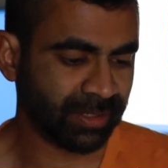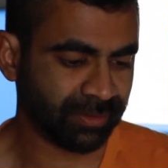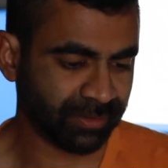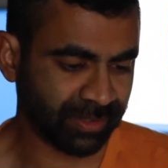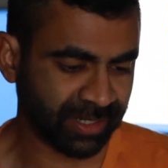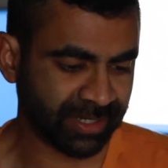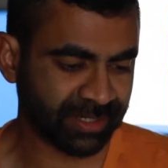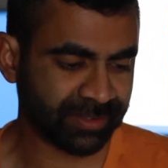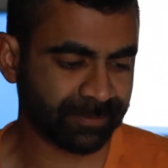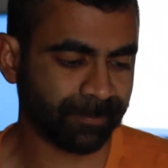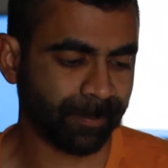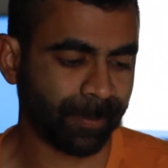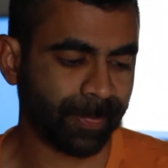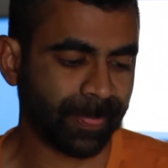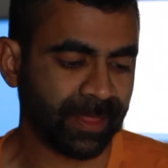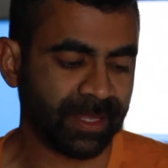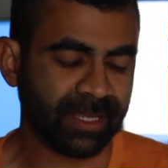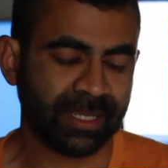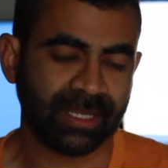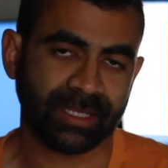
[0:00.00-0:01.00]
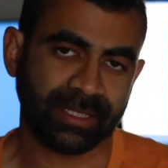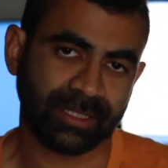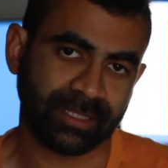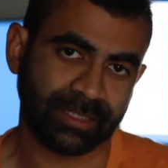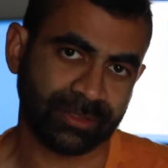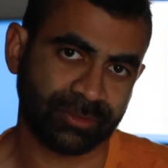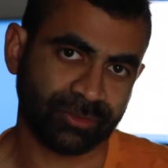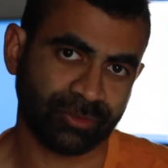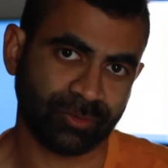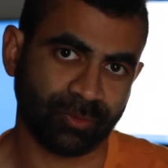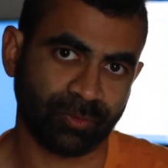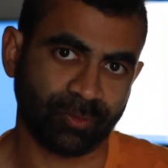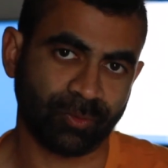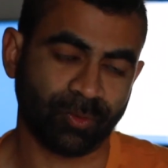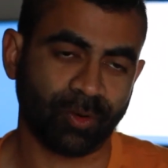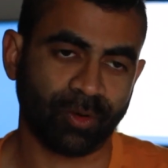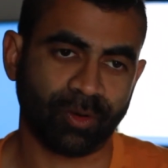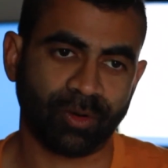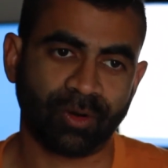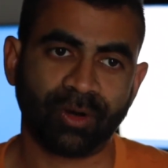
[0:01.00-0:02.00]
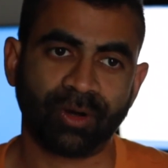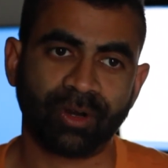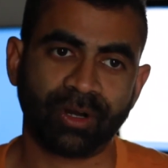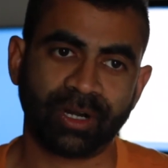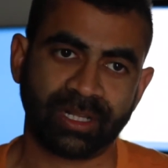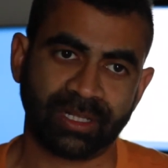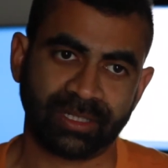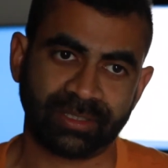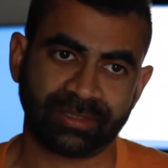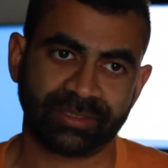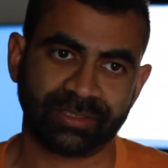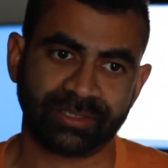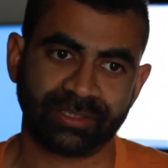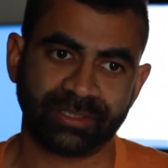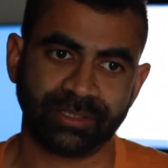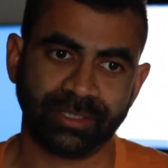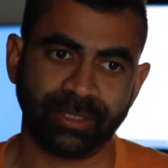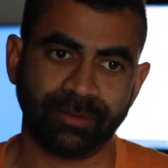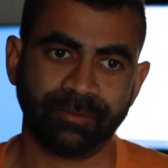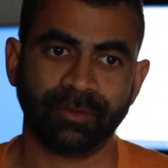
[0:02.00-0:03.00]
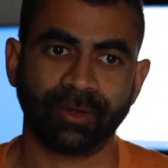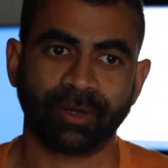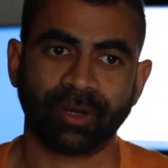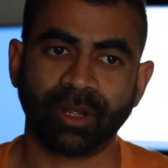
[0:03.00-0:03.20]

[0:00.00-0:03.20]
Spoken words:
right? So, or else, if you're